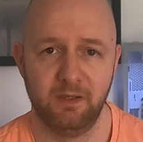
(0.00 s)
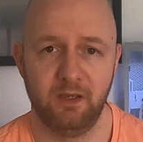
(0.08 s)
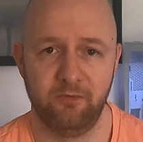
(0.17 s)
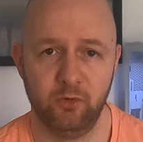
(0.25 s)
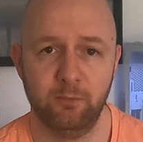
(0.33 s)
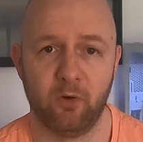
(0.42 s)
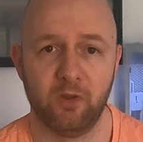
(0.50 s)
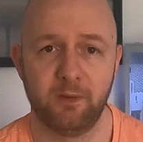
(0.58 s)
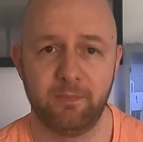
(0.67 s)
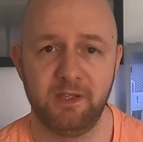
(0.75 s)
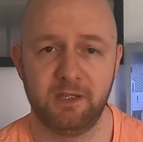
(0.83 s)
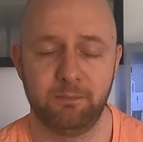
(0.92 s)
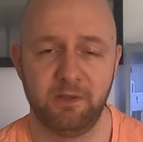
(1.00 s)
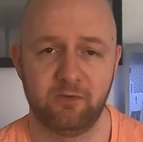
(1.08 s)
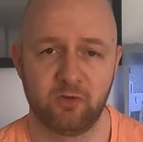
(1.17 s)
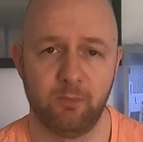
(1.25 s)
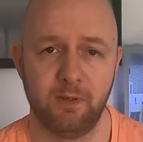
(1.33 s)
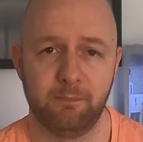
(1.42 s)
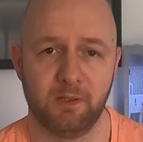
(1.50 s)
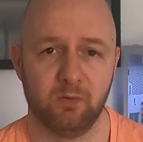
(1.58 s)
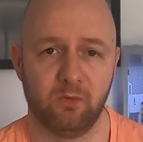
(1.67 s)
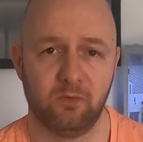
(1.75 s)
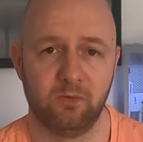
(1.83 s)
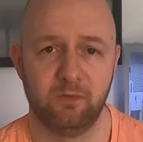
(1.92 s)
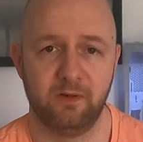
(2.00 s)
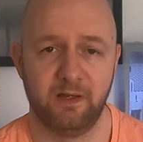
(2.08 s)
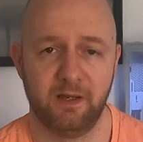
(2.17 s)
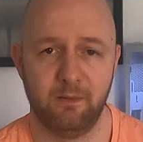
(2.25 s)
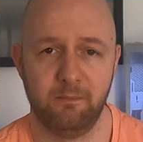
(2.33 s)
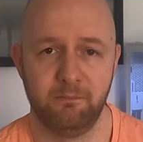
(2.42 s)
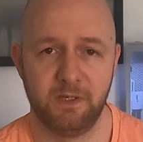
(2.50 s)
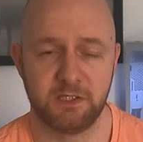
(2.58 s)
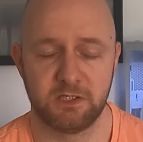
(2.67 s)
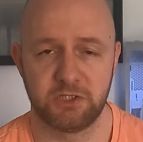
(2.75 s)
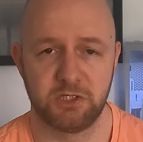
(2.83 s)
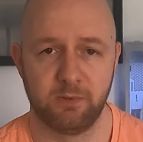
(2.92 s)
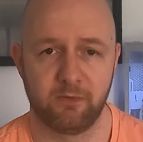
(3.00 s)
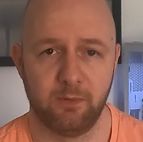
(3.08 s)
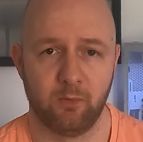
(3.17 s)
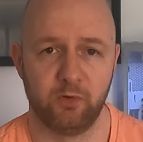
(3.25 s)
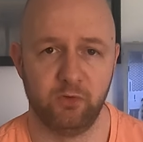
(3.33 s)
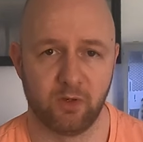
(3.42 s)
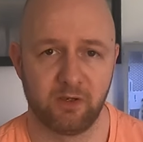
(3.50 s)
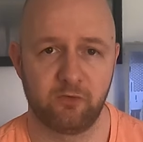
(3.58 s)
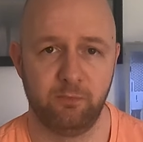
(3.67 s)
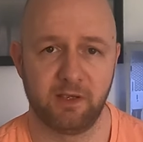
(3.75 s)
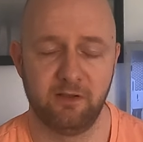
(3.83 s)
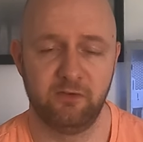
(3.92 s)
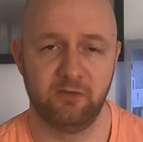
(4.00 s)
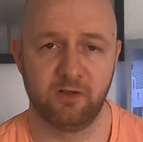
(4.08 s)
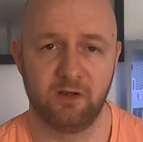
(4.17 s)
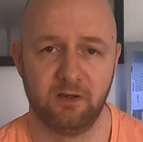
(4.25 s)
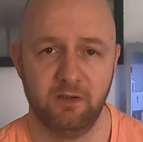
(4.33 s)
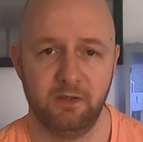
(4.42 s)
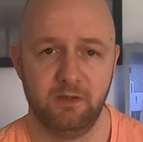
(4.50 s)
If you bought the bike, please comment below and share with me what your experiences are.